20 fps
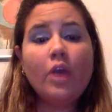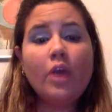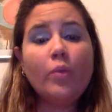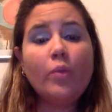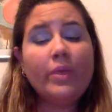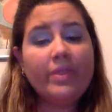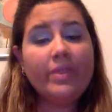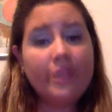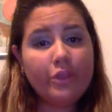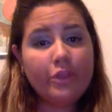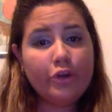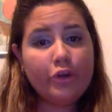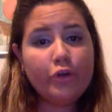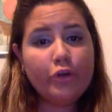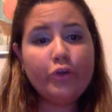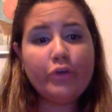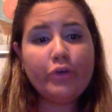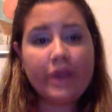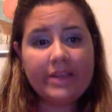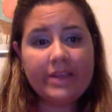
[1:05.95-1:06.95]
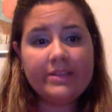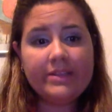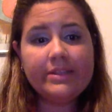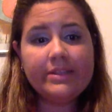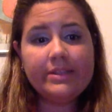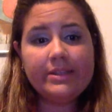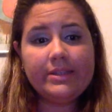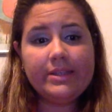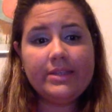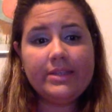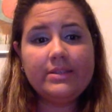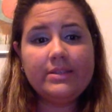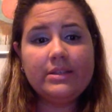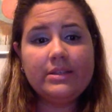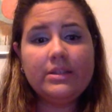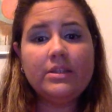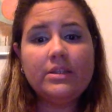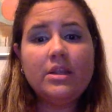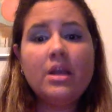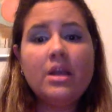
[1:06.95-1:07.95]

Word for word: with the deodorizing system.